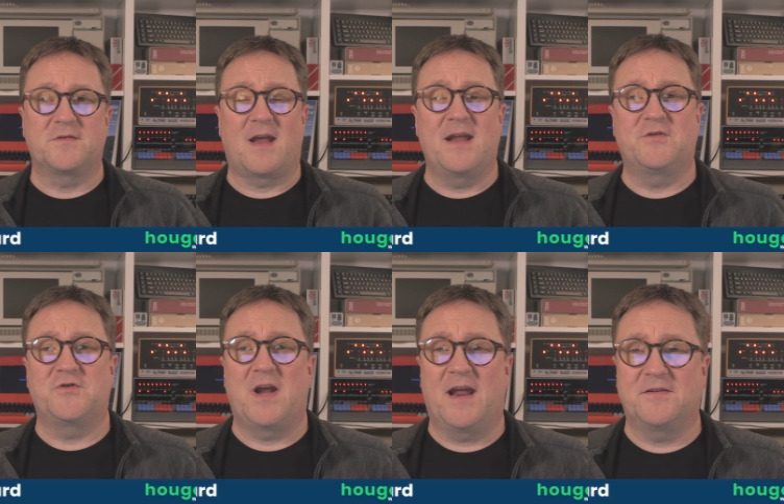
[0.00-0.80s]
a
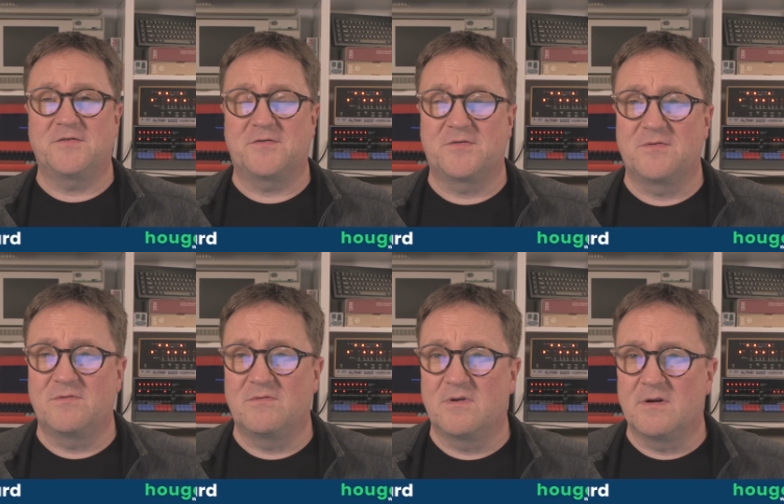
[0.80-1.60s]
chance
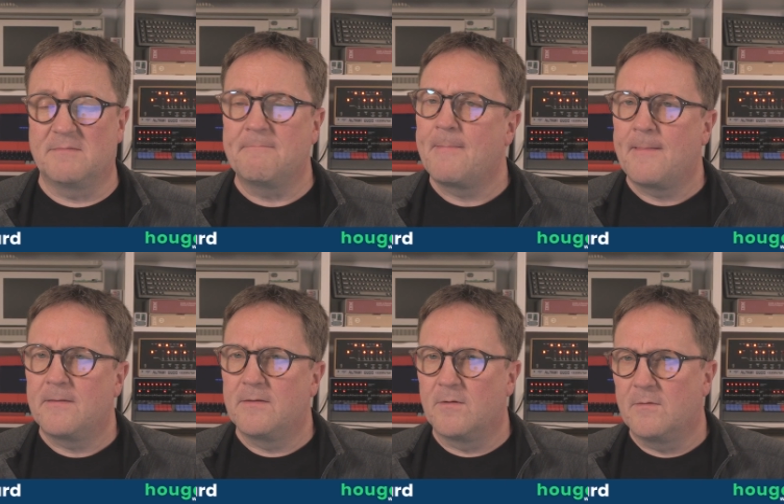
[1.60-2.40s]
to uh,
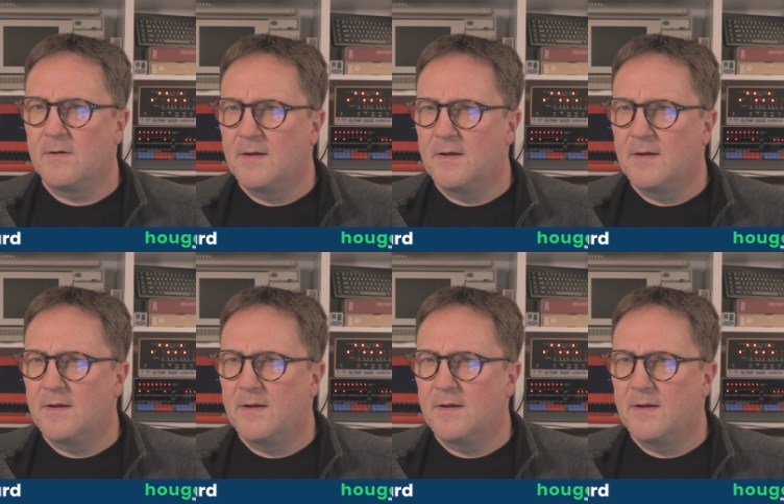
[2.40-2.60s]
no